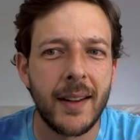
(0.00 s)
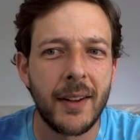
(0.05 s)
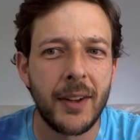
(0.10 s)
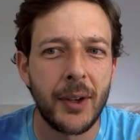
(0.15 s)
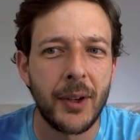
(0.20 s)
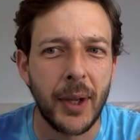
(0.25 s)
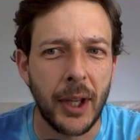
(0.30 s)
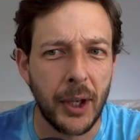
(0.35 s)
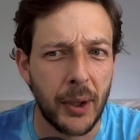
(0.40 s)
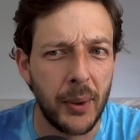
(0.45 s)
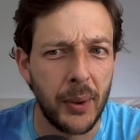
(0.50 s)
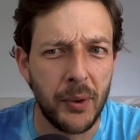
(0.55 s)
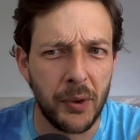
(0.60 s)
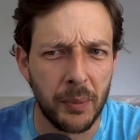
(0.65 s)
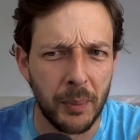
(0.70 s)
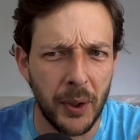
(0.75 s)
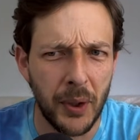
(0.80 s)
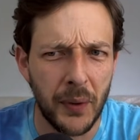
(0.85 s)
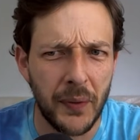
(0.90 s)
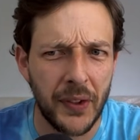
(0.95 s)
You're like, whose
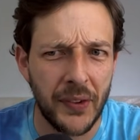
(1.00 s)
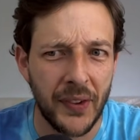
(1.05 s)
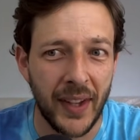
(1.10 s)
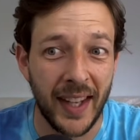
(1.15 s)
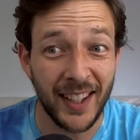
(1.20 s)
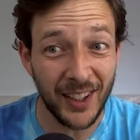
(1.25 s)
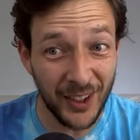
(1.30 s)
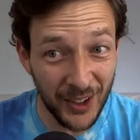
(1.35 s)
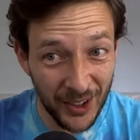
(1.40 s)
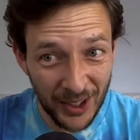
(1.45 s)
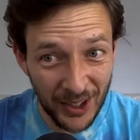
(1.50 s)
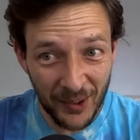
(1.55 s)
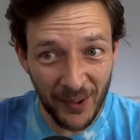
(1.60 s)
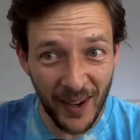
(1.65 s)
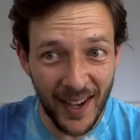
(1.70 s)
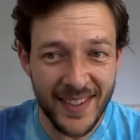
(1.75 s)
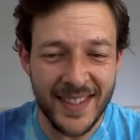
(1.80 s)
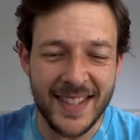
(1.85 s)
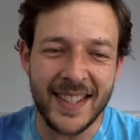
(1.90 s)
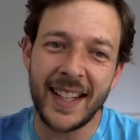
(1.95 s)
move is it? Good
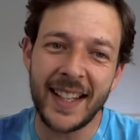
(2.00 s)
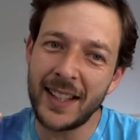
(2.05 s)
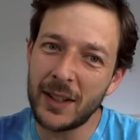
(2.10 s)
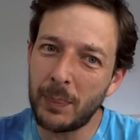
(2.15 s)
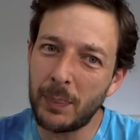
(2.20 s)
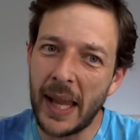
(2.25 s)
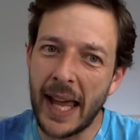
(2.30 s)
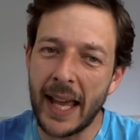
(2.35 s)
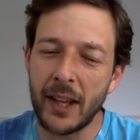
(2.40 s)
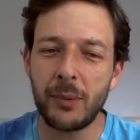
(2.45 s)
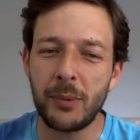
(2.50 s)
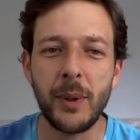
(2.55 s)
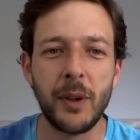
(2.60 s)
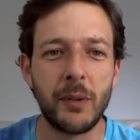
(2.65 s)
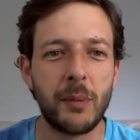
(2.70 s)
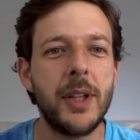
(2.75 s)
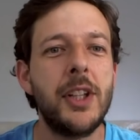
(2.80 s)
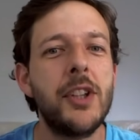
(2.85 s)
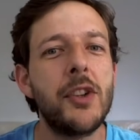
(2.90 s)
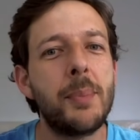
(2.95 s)
question. It's black's
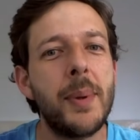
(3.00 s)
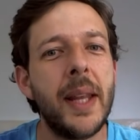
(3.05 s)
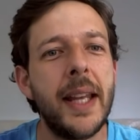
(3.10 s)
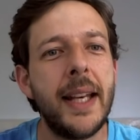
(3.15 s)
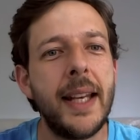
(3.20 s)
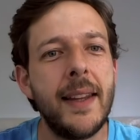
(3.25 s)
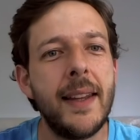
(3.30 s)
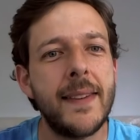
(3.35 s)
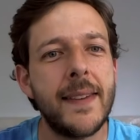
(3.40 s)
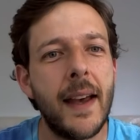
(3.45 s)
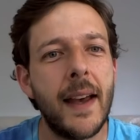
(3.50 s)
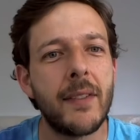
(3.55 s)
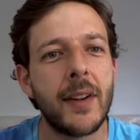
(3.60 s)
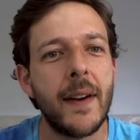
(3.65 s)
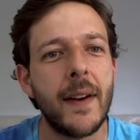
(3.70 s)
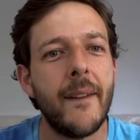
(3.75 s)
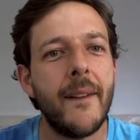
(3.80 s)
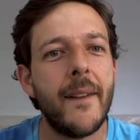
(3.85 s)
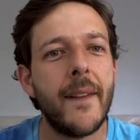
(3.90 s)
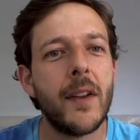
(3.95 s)
move. We just played
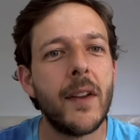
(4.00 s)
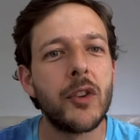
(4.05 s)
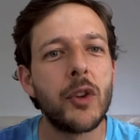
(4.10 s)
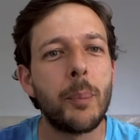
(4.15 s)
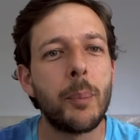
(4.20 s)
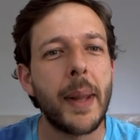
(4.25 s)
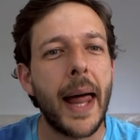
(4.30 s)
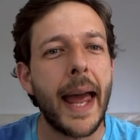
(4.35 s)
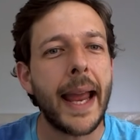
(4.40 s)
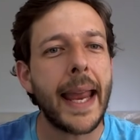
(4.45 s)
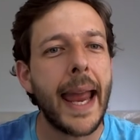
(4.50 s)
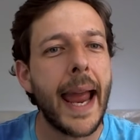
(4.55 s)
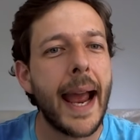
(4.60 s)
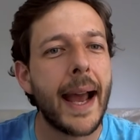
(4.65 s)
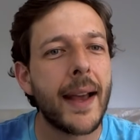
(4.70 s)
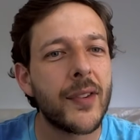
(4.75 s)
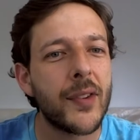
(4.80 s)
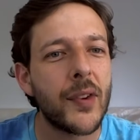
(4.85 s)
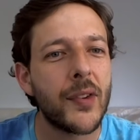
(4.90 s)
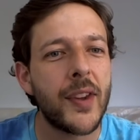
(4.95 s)
e7. So black
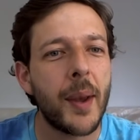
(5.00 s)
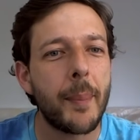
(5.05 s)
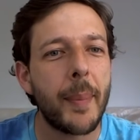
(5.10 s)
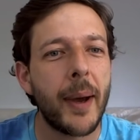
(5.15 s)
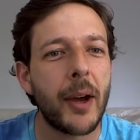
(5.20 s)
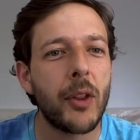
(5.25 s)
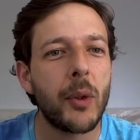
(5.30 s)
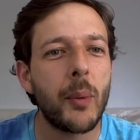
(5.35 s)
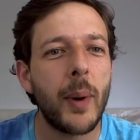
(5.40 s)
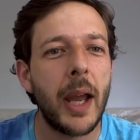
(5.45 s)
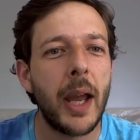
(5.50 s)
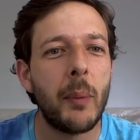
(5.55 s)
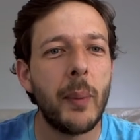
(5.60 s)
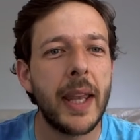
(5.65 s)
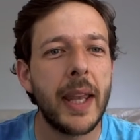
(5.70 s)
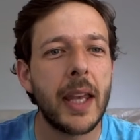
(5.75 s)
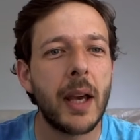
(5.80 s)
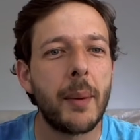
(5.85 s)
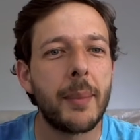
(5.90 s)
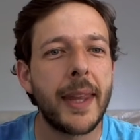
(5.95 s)
has to step out of the way.
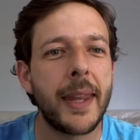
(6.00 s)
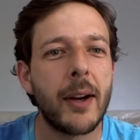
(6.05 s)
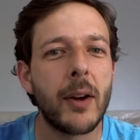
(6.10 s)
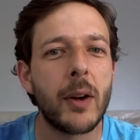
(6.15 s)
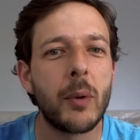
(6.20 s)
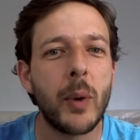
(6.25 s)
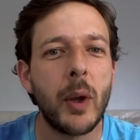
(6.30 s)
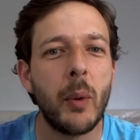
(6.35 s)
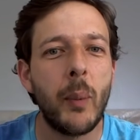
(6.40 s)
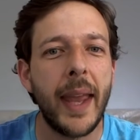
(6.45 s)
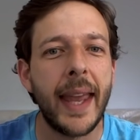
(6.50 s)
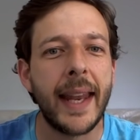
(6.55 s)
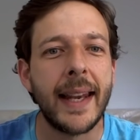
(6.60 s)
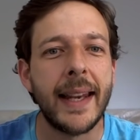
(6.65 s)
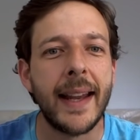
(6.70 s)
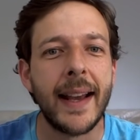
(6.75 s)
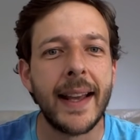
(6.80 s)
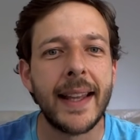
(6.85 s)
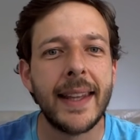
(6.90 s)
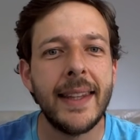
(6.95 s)
We come here and we
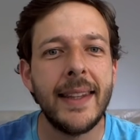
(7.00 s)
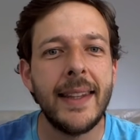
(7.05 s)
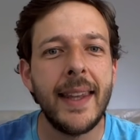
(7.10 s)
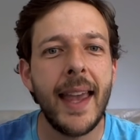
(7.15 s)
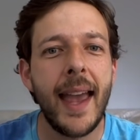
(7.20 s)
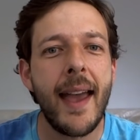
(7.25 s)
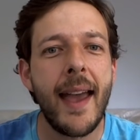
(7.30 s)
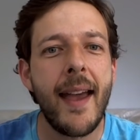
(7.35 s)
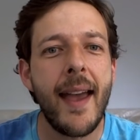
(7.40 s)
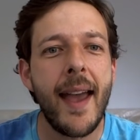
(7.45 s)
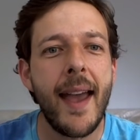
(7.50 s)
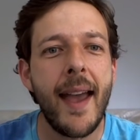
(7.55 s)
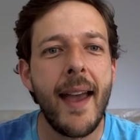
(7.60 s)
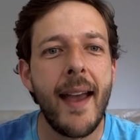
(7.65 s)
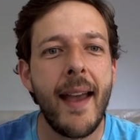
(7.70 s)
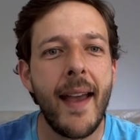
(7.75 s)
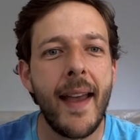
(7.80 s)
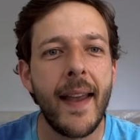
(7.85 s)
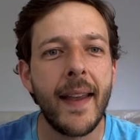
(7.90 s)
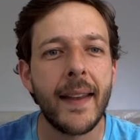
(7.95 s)
win.
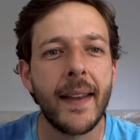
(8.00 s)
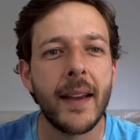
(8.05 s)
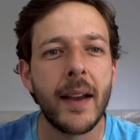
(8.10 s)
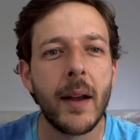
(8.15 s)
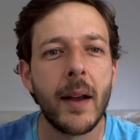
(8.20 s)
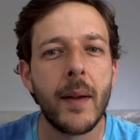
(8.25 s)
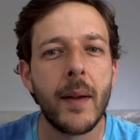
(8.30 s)
Yay!